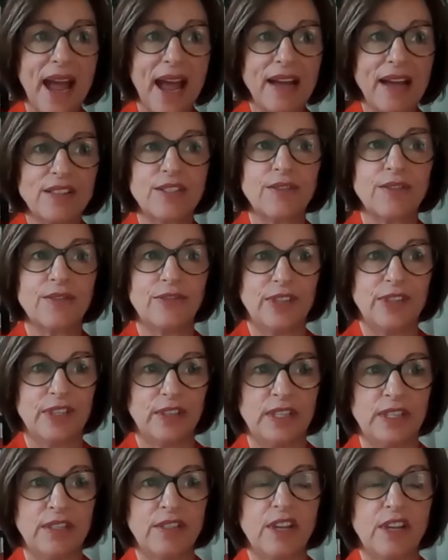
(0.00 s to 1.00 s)
past
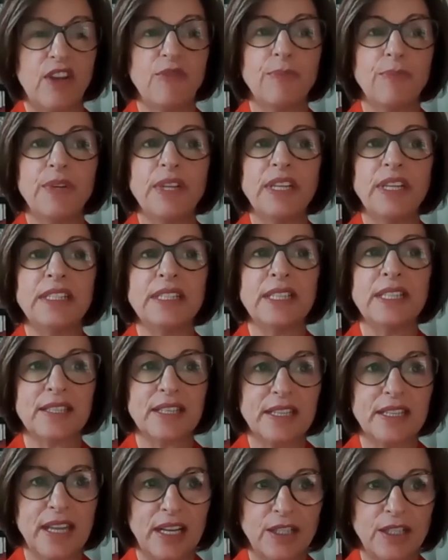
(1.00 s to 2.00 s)
feelings of
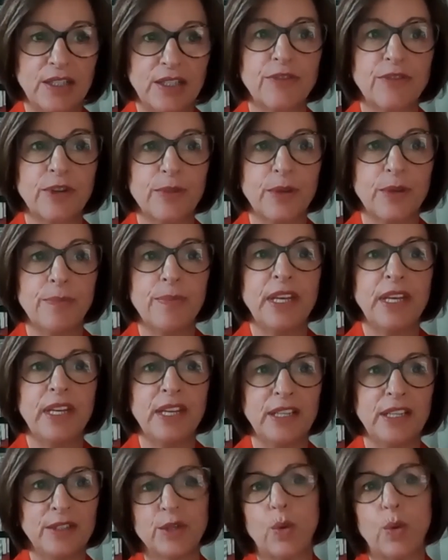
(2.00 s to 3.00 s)
being disconnected from the
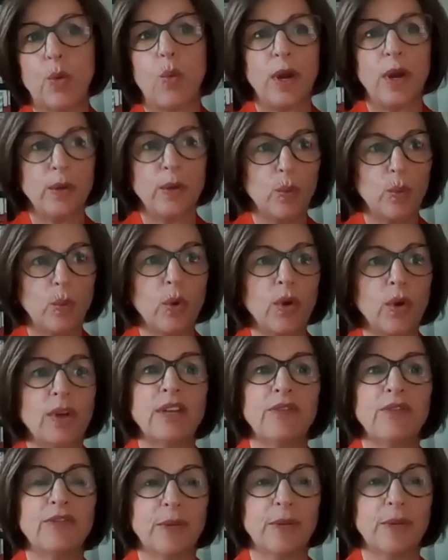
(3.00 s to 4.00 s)
meetings when
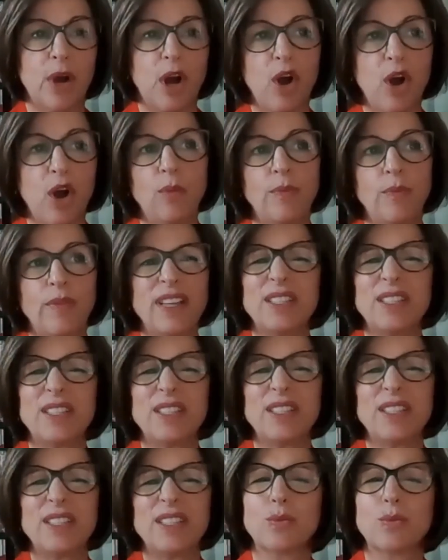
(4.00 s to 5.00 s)
working from home.
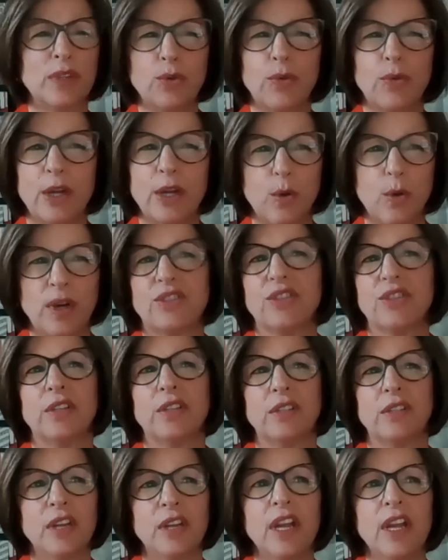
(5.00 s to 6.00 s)
That's a really great
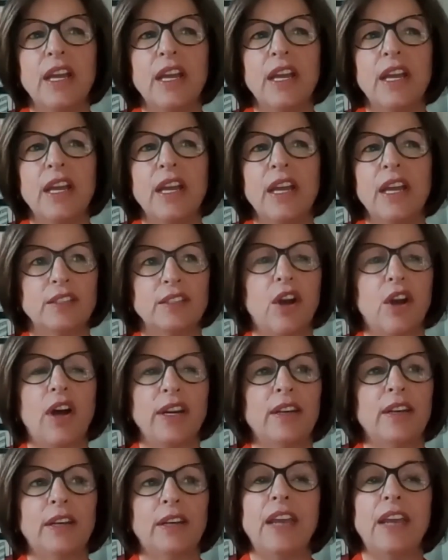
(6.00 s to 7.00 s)
question, Dawn,
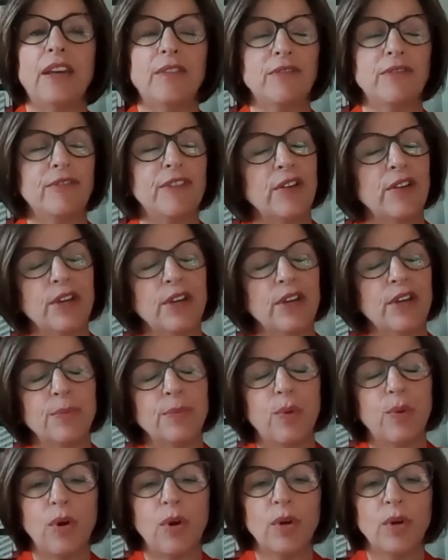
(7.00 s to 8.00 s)
and a very
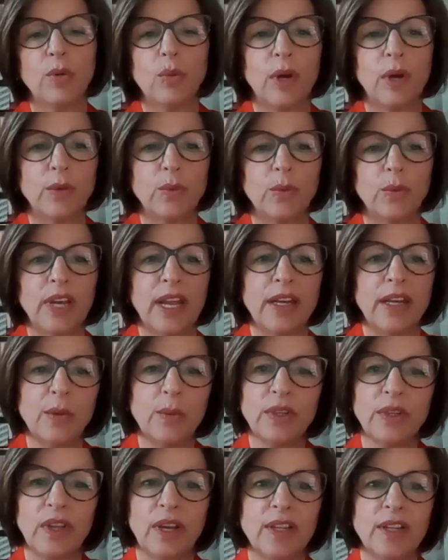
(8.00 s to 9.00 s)
important one. Would
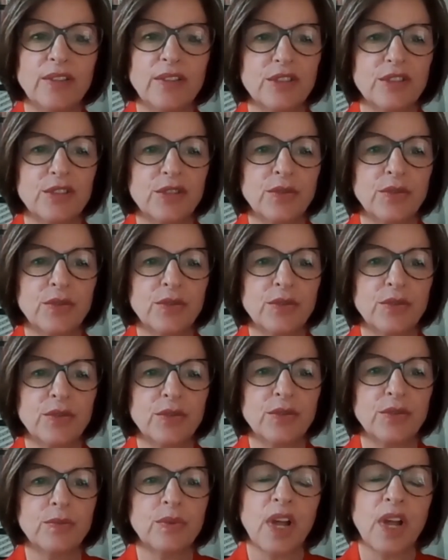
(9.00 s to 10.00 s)
anyone like
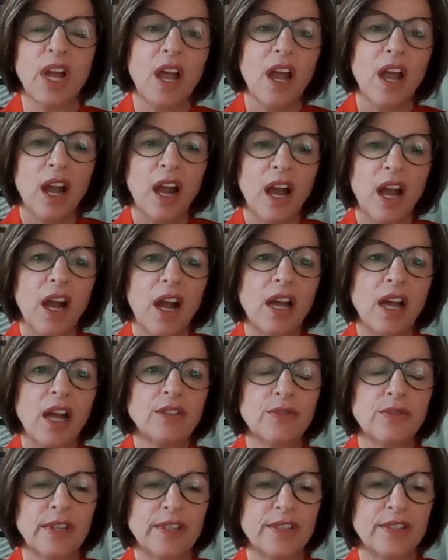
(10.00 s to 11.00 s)
to
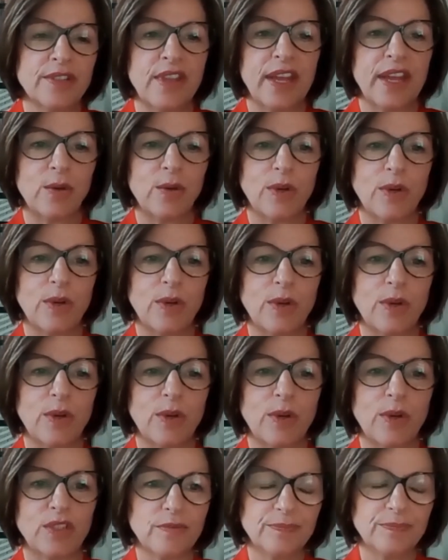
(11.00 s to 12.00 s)
address that
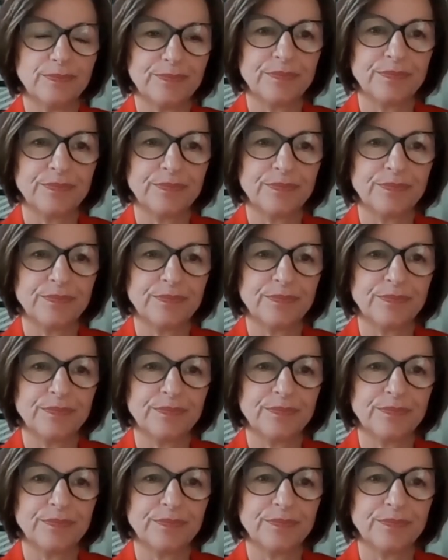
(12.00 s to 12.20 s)
question?